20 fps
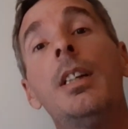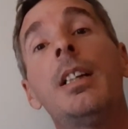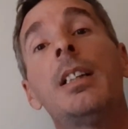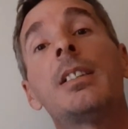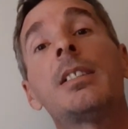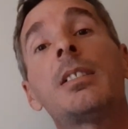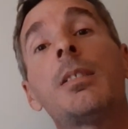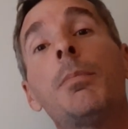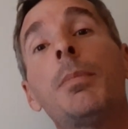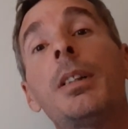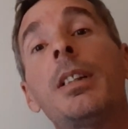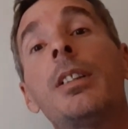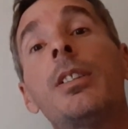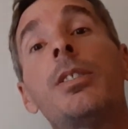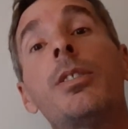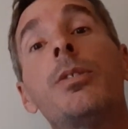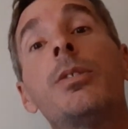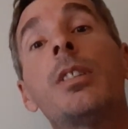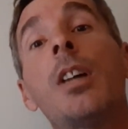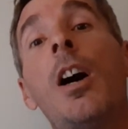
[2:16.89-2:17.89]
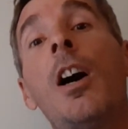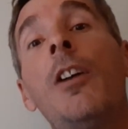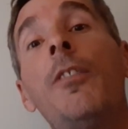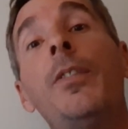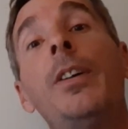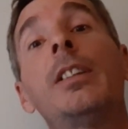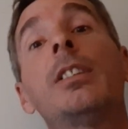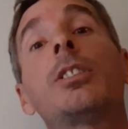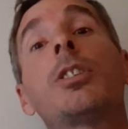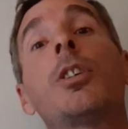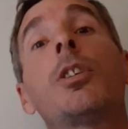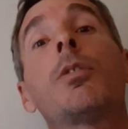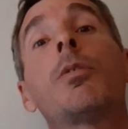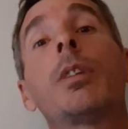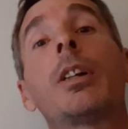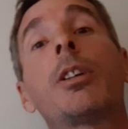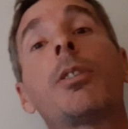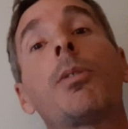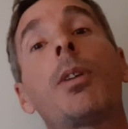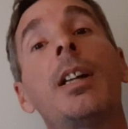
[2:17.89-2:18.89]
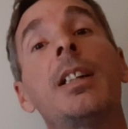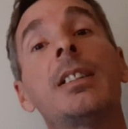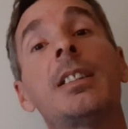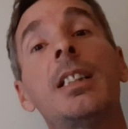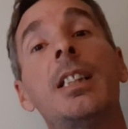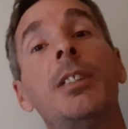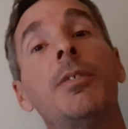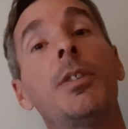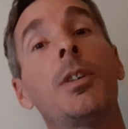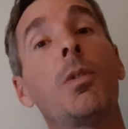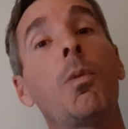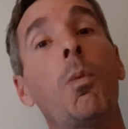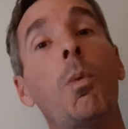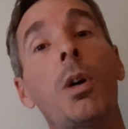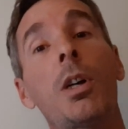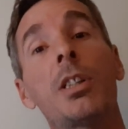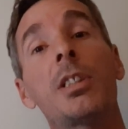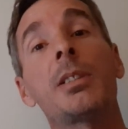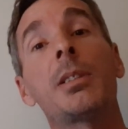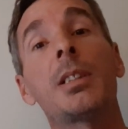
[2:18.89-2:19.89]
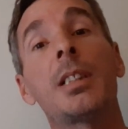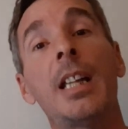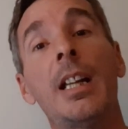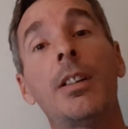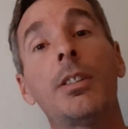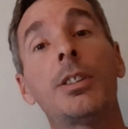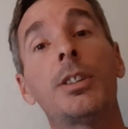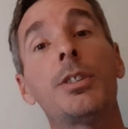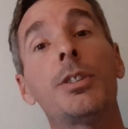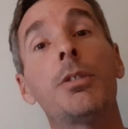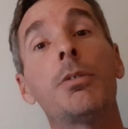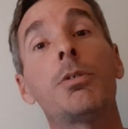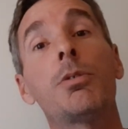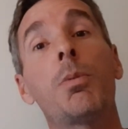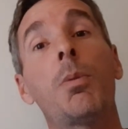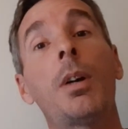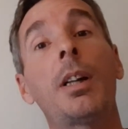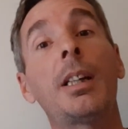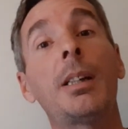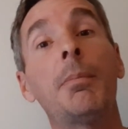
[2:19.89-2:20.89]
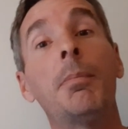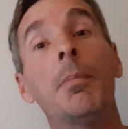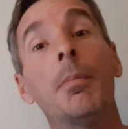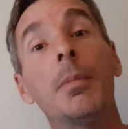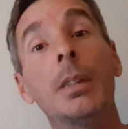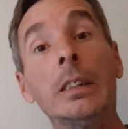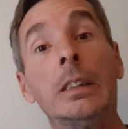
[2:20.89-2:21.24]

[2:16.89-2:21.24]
and somebody whose offense could regress even worse down to 220,